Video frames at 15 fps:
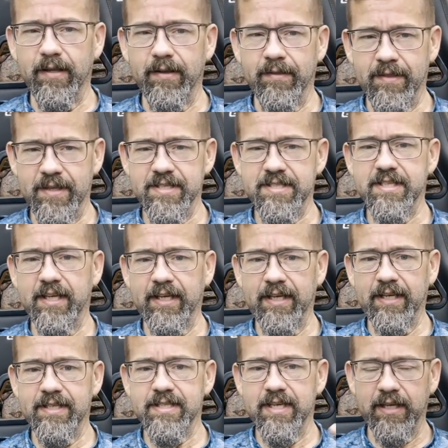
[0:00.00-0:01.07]
this
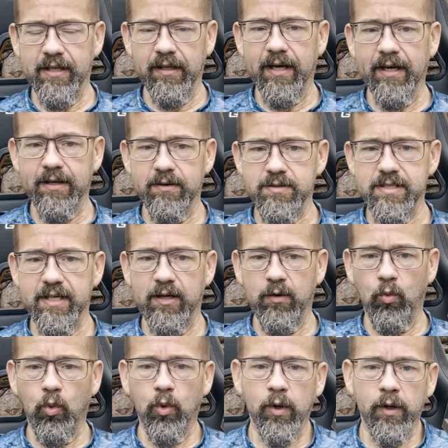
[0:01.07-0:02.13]
needs, and like I was
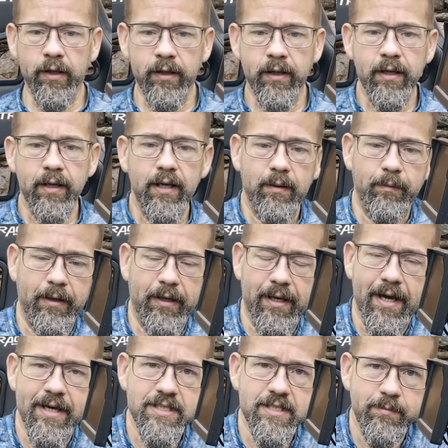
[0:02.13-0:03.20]
saying, one, it'd be
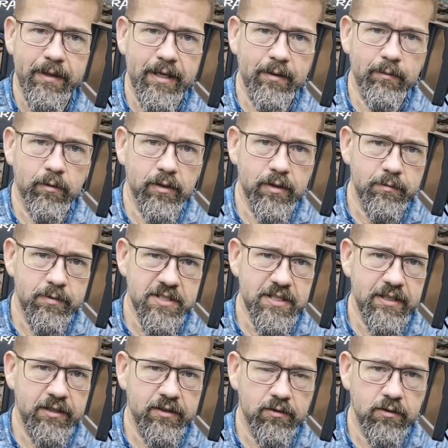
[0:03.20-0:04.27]
nice to be able to
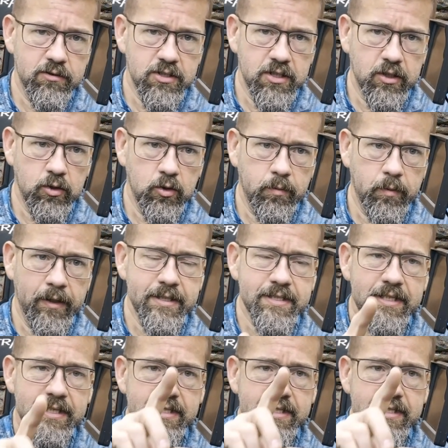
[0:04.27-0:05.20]
see through your scope. Let's say